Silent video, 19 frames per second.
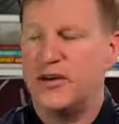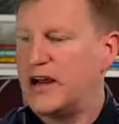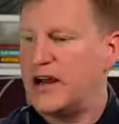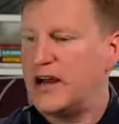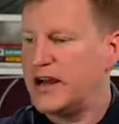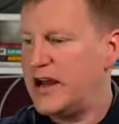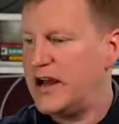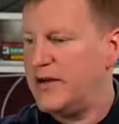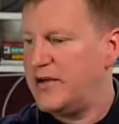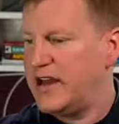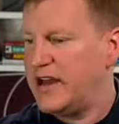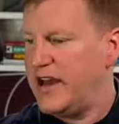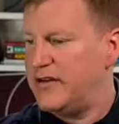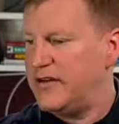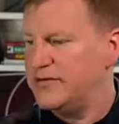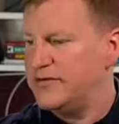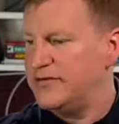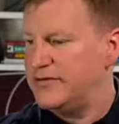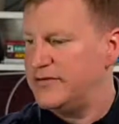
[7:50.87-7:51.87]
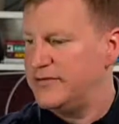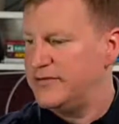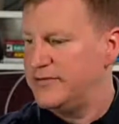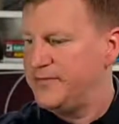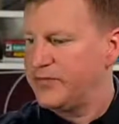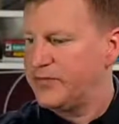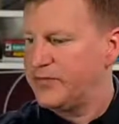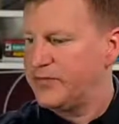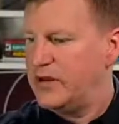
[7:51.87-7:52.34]
account.
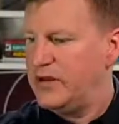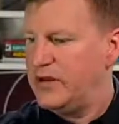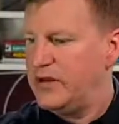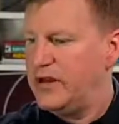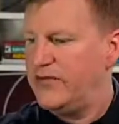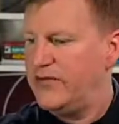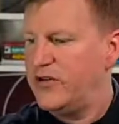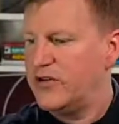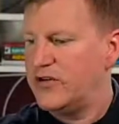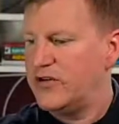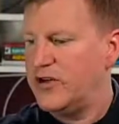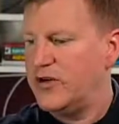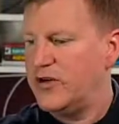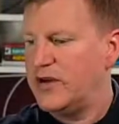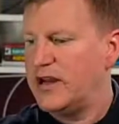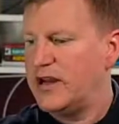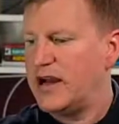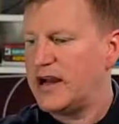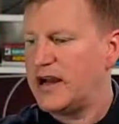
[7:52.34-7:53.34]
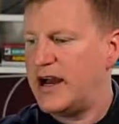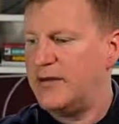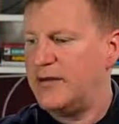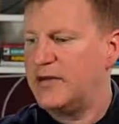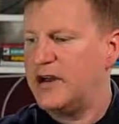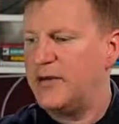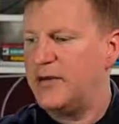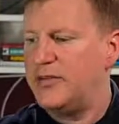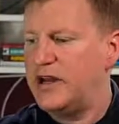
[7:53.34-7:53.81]
If you're a Towing.com
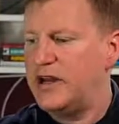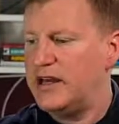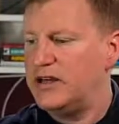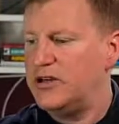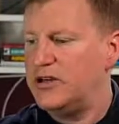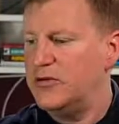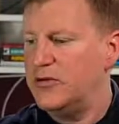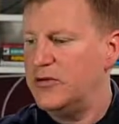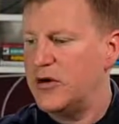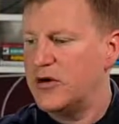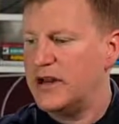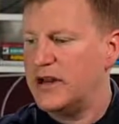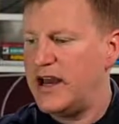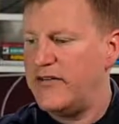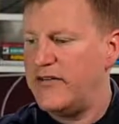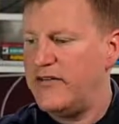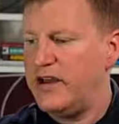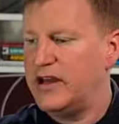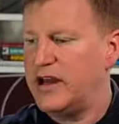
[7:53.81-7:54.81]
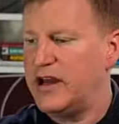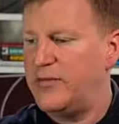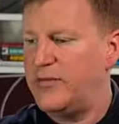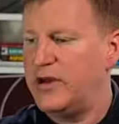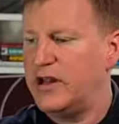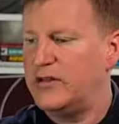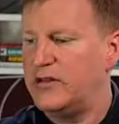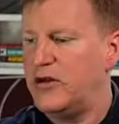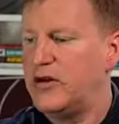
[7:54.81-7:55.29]
company, you already have a company
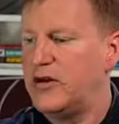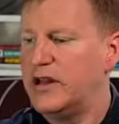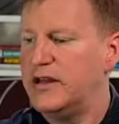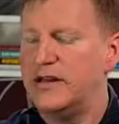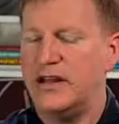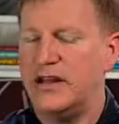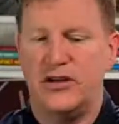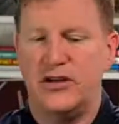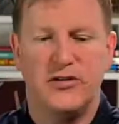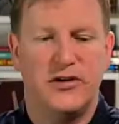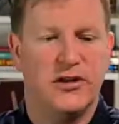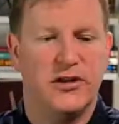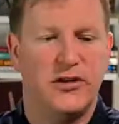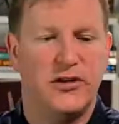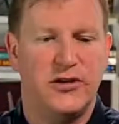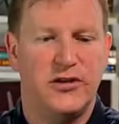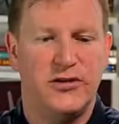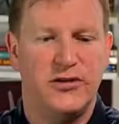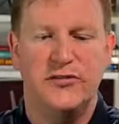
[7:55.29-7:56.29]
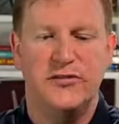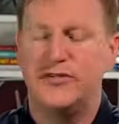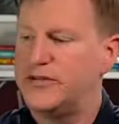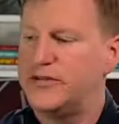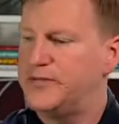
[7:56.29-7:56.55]
login that you can use.